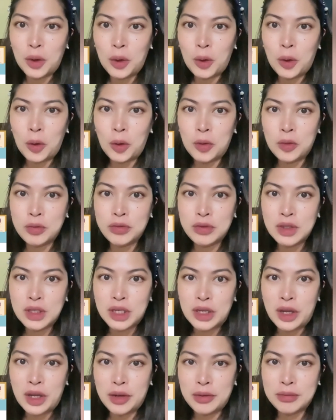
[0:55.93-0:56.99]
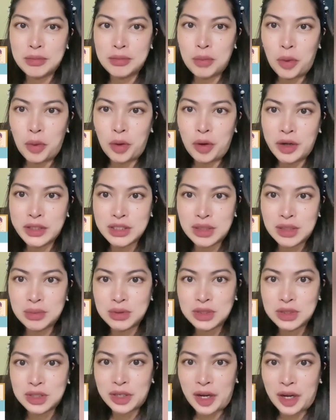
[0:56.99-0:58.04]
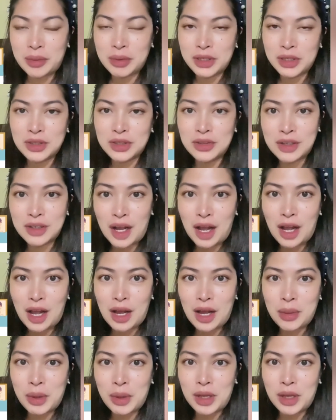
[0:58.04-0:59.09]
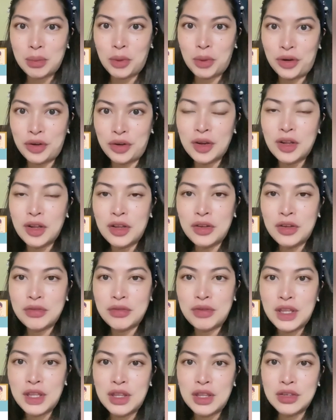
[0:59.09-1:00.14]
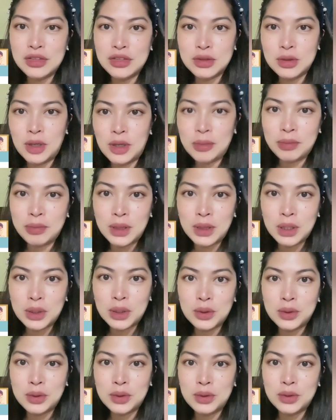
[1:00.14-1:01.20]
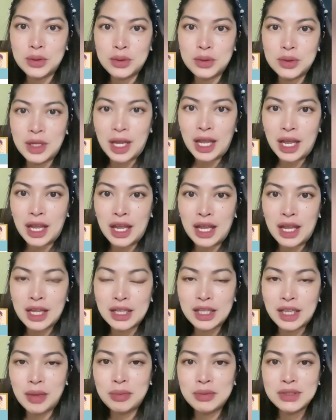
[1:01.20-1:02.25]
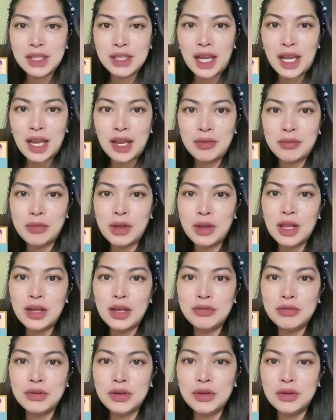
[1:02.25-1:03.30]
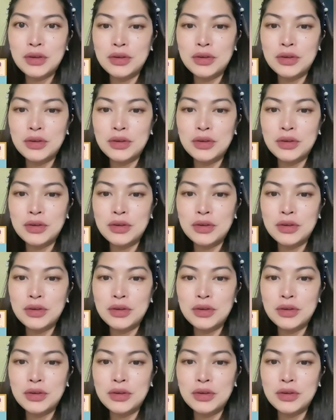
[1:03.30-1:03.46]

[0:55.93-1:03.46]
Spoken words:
Hopefully, you have more subscribers to come and more videos to upload, and keep safe. We love you.